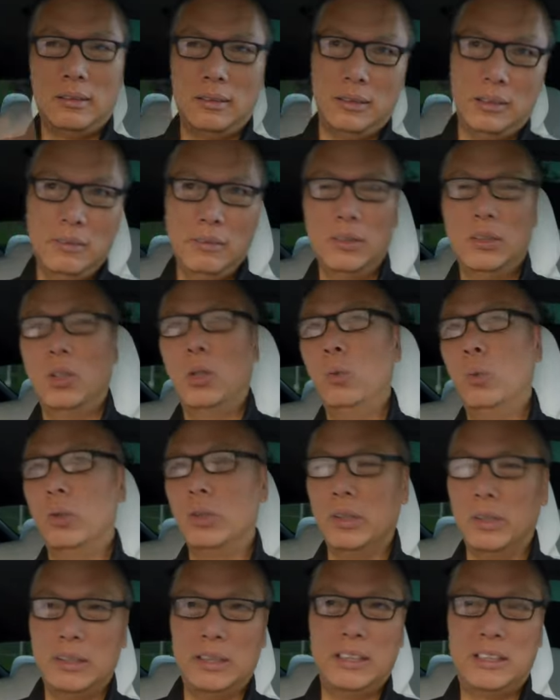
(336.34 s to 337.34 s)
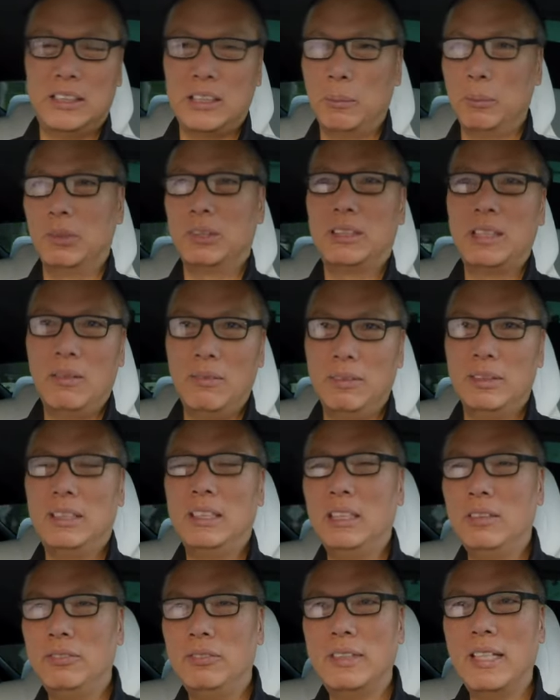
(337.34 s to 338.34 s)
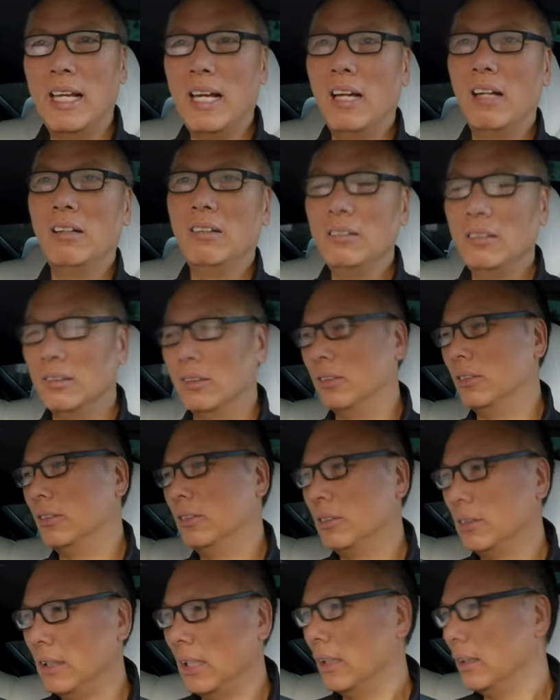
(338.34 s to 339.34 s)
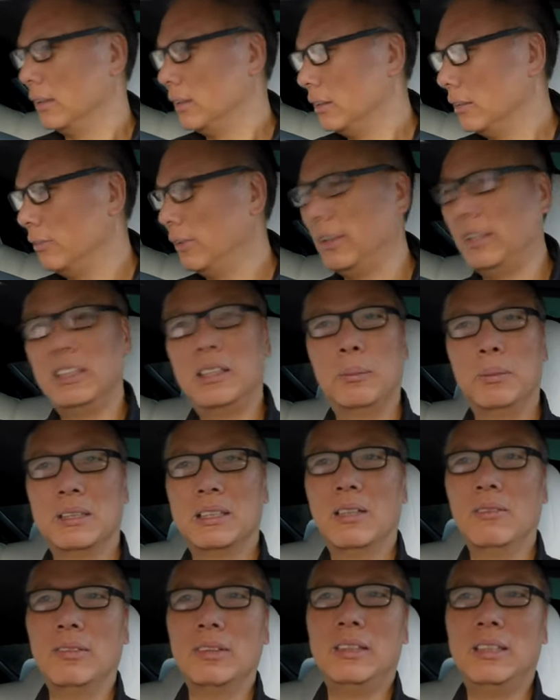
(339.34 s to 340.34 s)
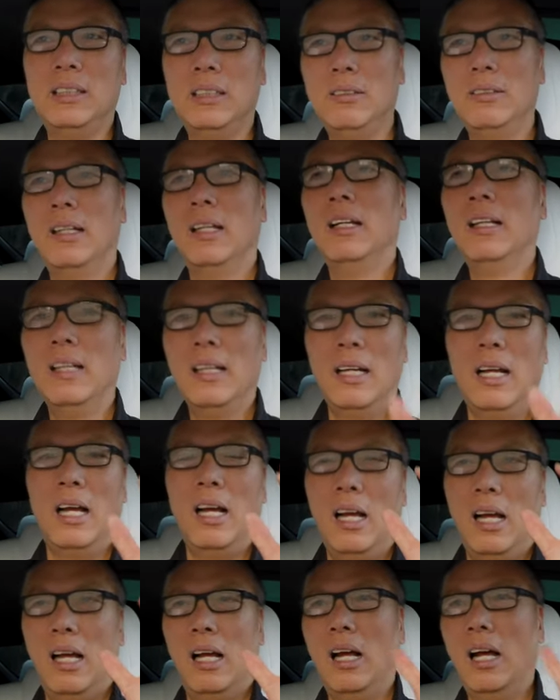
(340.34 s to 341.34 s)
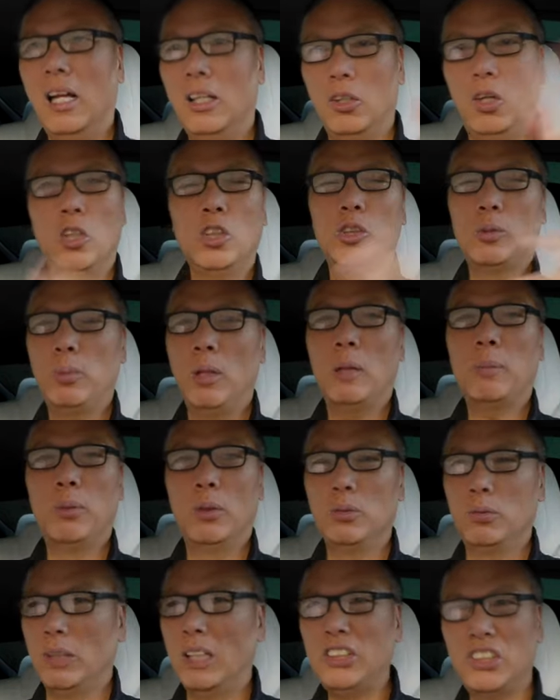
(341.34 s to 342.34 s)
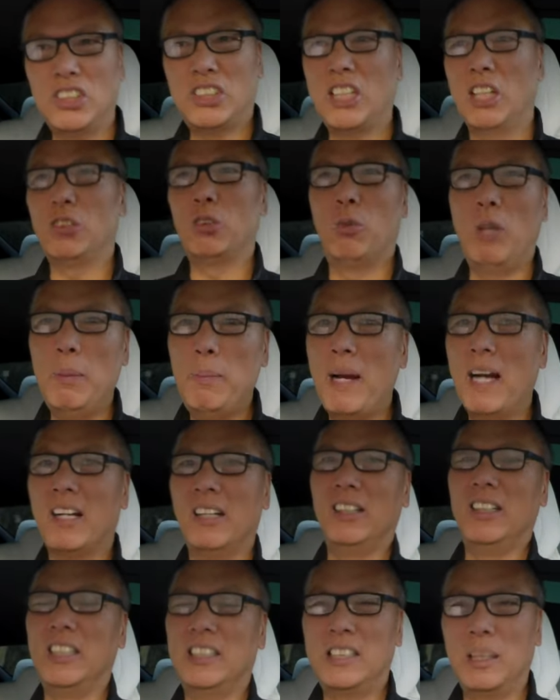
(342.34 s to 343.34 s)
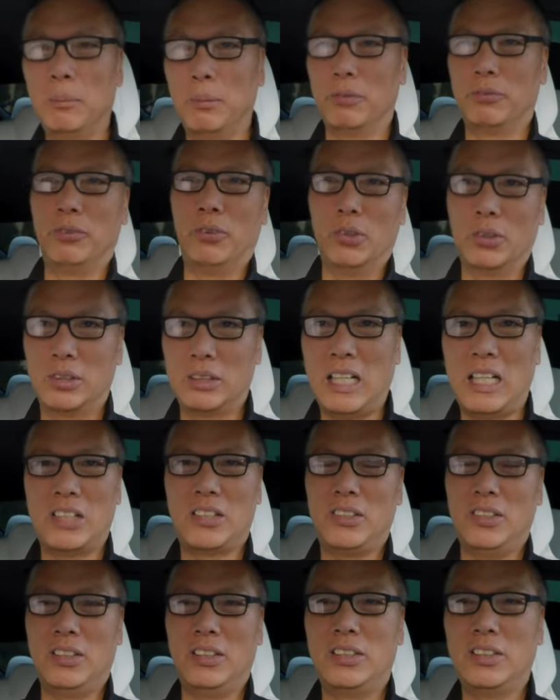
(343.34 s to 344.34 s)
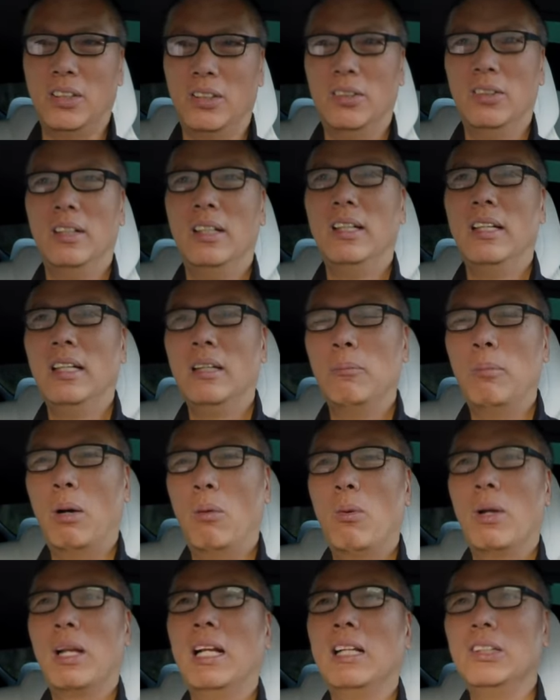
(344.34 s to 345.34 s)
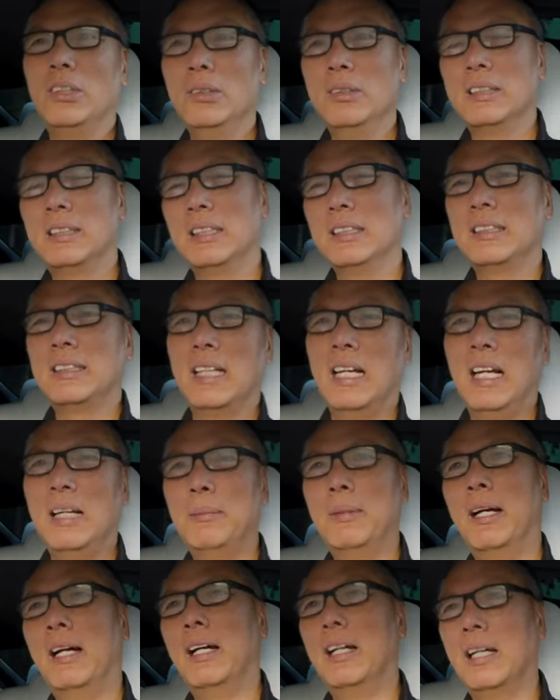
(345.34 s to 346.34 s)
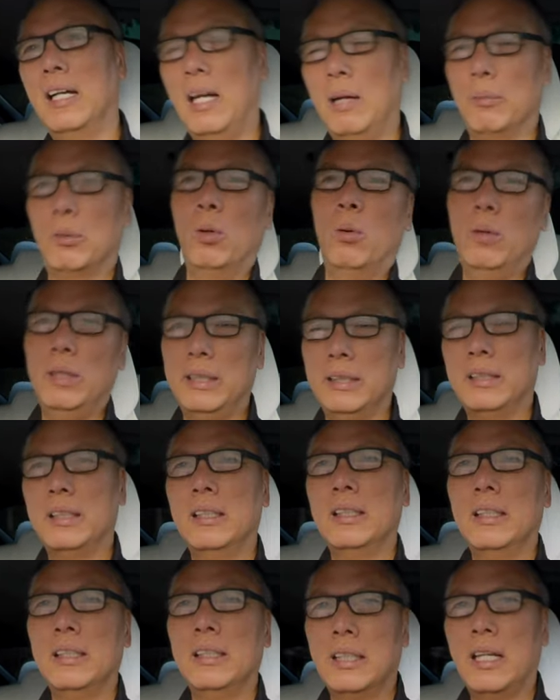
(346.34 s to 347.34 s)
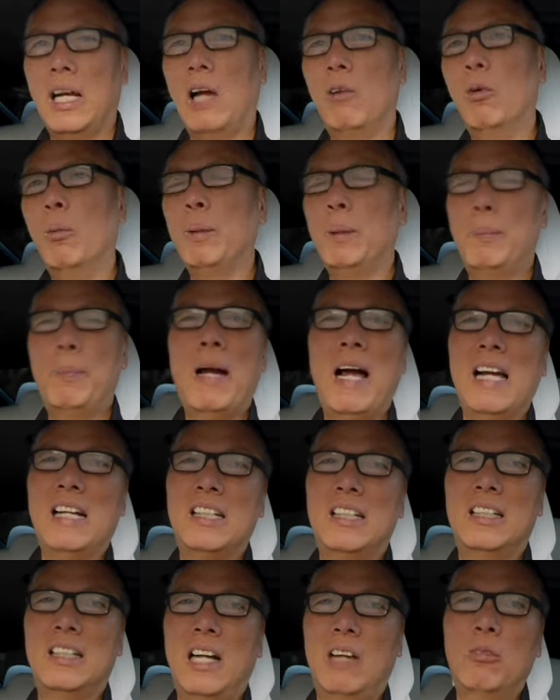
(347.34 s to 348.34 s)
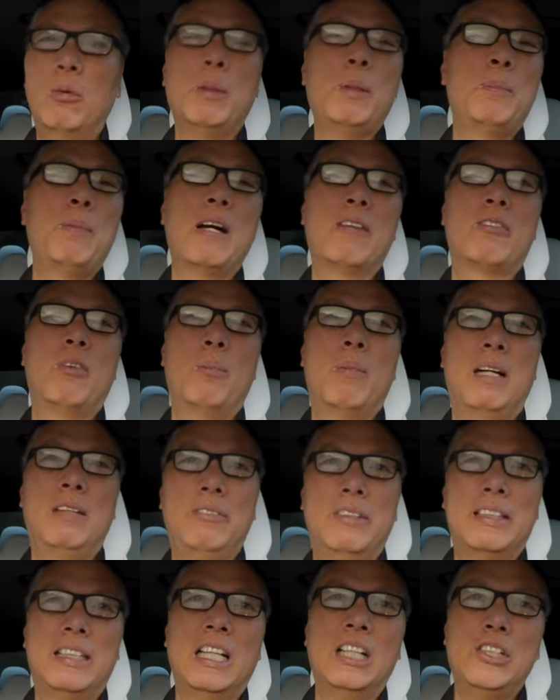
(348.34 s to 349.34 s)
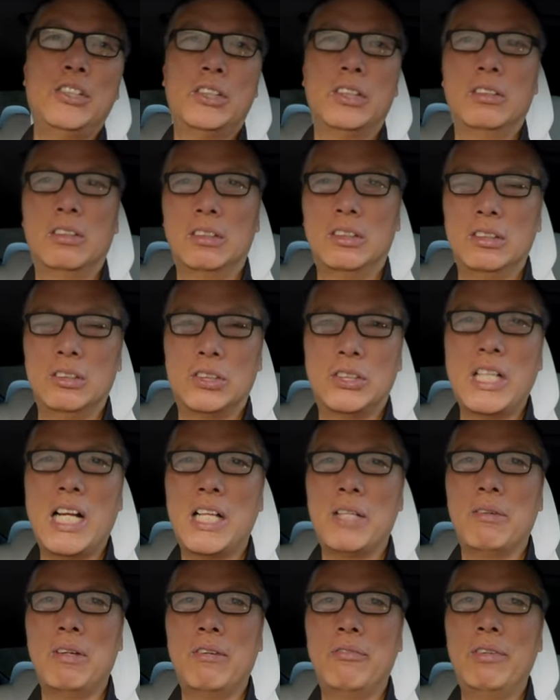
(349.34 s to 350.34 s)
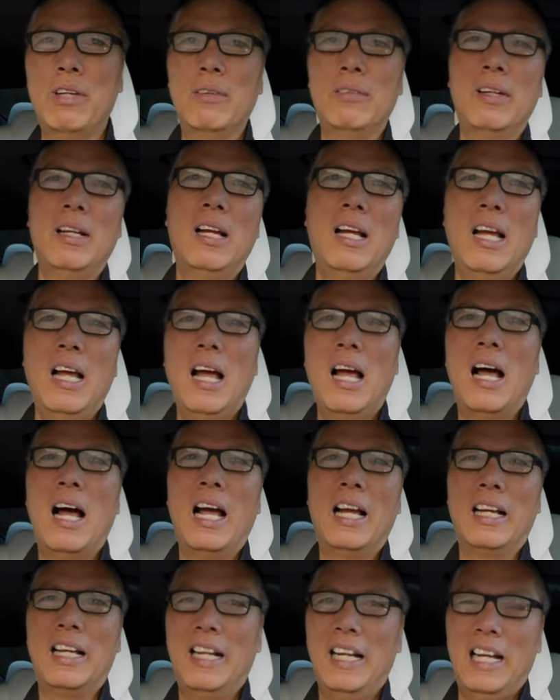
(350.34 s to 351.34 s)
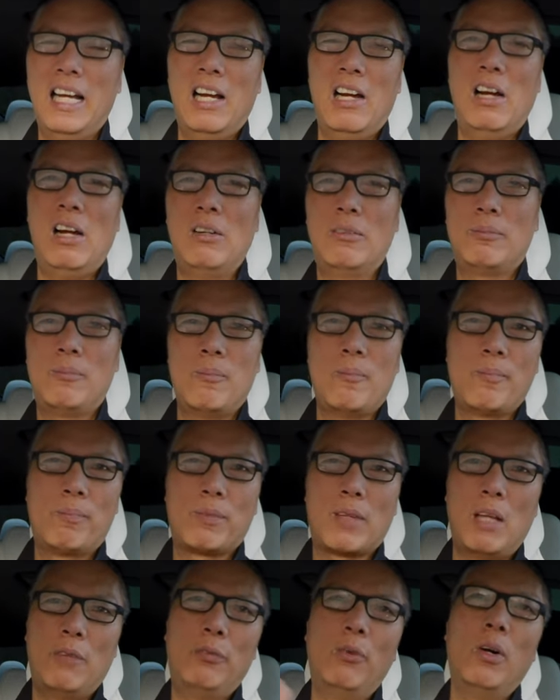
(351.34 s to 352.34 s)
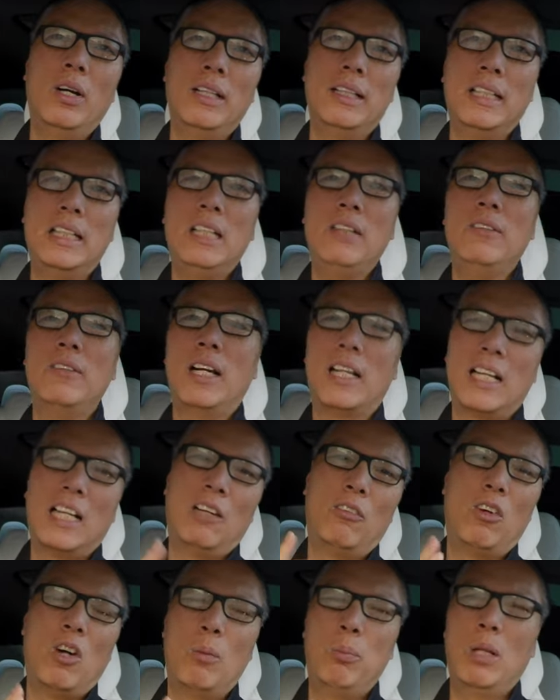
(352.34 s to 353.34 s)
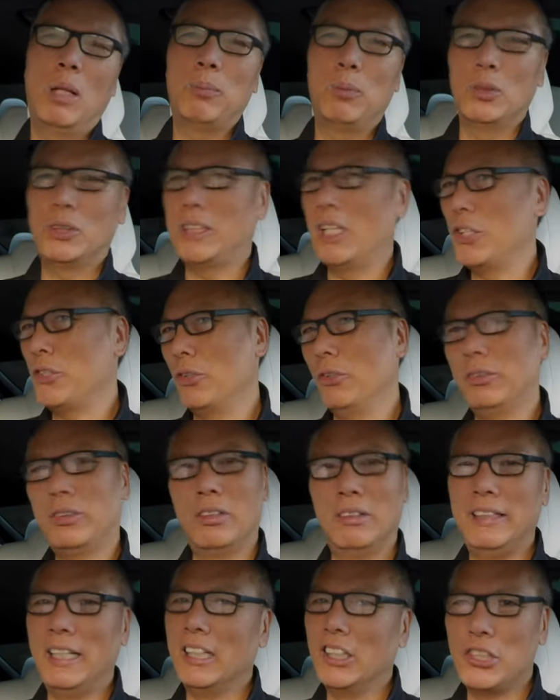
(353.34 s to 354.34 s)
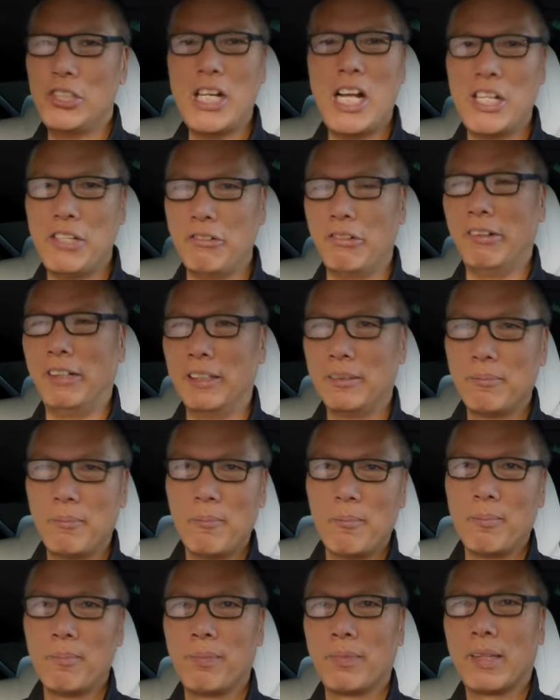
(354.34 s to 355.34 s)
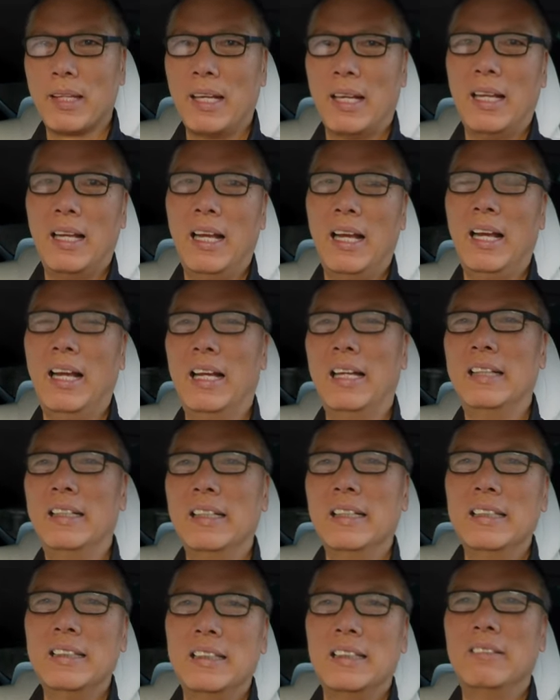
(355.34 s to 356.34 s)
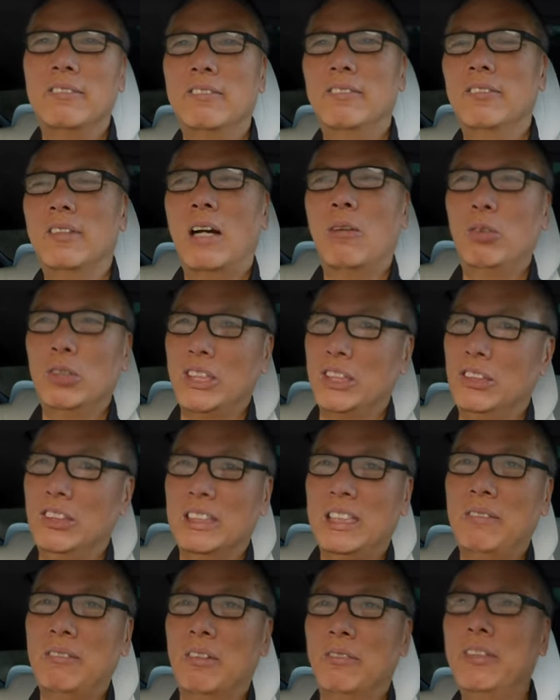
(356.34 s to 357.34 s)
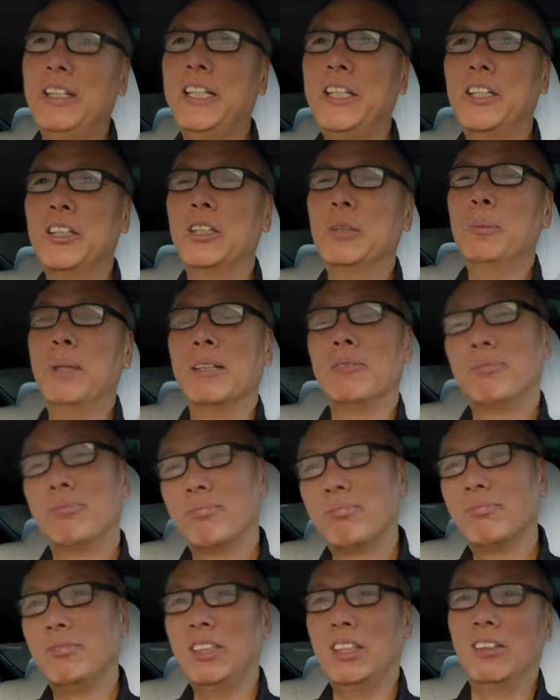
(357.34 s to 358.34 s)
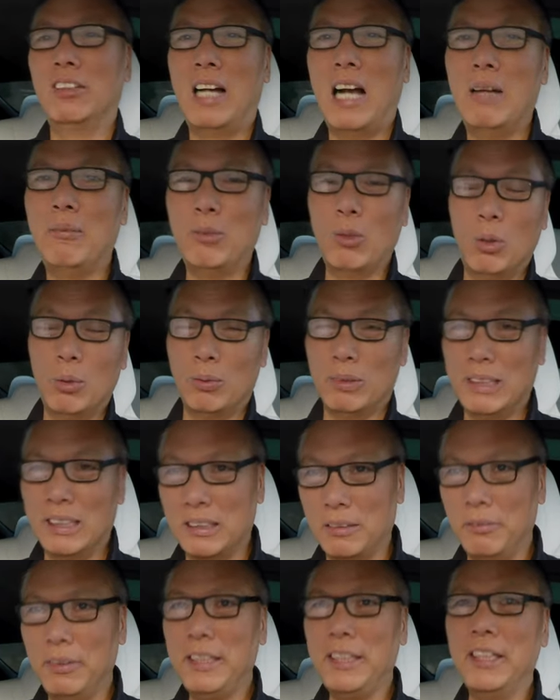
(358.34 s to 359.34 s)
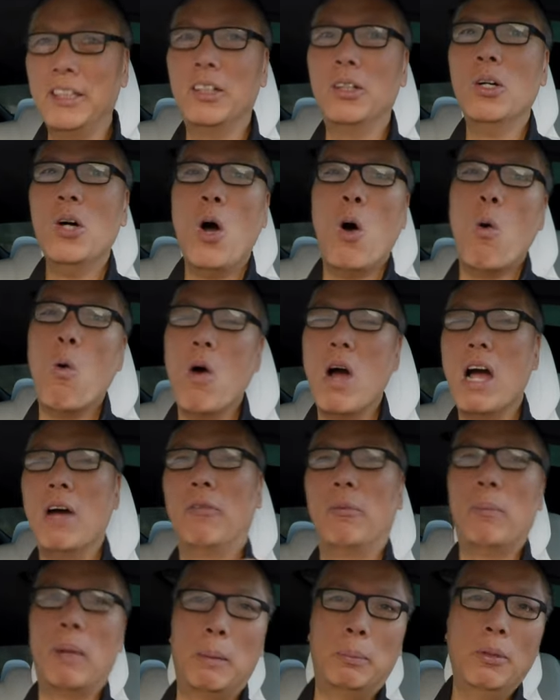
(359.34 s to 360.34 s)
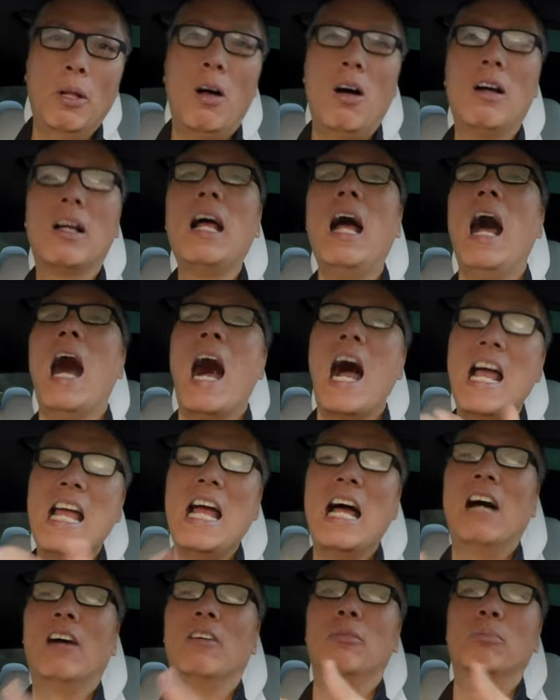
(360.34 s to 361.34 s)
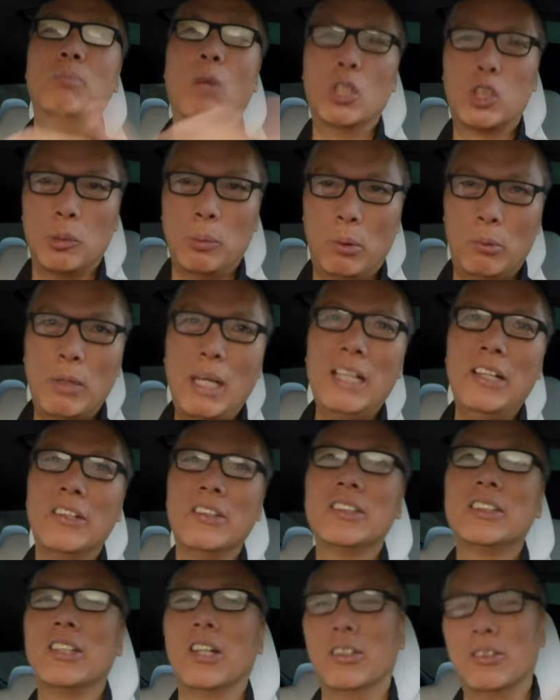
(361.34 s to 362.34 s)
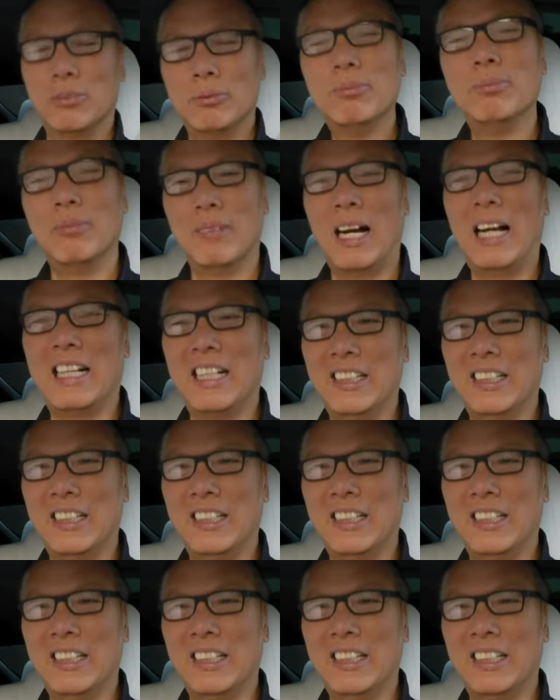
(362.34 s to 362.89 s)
even though we're in December 17th now, or oh, yeah, I think December 17th, uh, all those blog posts were actually scheduled way back on December 1st, actually. So, but what I do is since I'm uh, I'm going, I won't be back. I won't be back from my vacation until January 5th. I'm gonna have before I leave, I'm gonna have all block those schedules to the end of January. And I wish I could just the same video, but you know, I'm the only one that does the video. Where I have my blog, I have multiple writers, so I